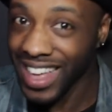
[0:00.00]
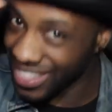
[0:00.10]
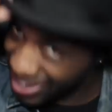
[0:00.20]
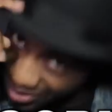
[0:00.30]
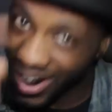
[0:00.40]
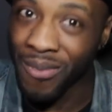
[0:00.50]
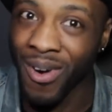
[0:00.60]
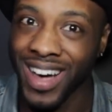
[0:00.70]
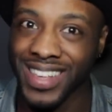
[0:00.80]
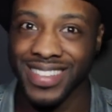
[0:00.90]
And there I
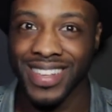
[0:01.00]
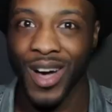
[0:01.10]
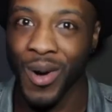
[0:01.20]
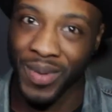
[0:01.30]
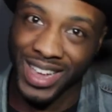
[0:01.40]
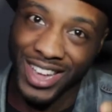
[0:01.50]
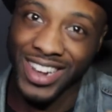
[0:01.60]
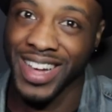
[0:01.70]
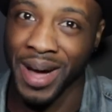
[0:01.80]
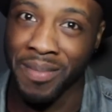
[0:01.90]
was, hoping
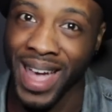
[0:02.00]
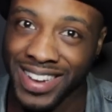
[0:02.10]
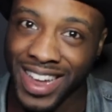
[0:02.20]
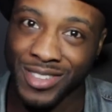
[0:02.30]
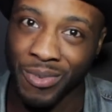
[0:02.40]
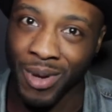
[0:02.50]
you'd come back next